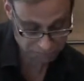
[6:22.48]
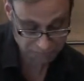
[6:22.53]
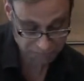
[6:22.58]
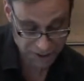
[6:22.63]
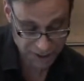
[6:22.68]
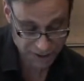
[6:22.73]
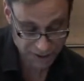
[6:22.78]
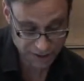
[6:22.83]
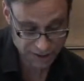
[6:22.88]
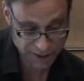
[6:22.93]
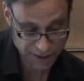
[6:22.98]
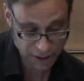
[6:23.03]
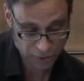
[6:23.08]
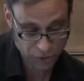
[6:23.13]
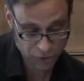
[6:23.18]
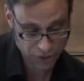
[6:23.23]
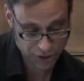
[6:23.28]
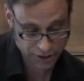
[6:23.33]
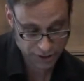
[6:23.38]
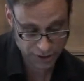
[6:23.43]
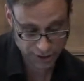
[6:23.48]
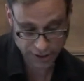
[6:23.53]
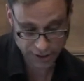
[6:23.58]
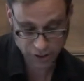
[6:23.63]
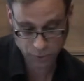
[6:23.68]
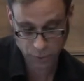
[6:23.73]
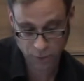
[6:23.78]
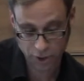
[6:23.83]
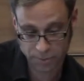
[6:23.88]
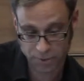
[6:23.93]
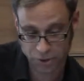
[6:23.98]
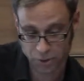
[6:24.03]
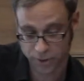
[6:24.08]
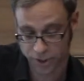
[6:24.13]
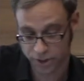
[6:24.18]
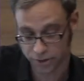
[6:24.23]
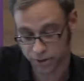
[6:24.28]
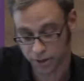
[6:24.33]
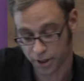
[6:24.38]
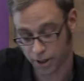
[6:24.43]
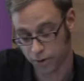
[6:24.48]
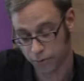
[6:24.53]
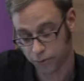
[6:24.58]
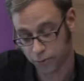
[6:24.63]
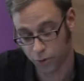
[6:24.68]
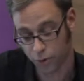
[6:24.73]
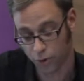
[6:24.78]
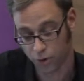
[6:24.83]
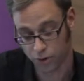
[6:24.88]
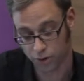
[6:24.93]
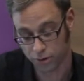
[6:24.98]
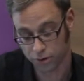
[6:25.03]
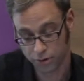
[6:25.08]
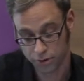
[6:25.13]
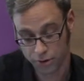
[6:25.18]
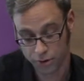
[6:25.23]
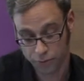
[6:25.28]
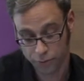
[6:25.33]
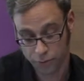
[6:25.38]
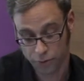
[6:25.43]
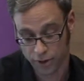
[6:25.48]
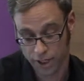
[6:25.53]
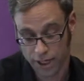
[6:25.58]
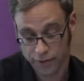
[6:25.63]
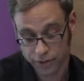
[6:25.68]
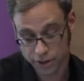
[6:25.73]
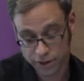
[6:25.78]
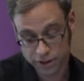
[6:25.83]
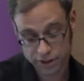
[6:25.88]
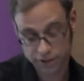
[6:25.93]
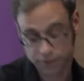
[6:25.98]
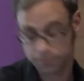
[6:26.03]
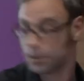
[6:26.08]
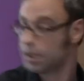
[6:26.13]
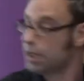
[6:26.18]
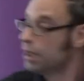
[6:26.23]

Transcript: he distinguishes in his work between four levels.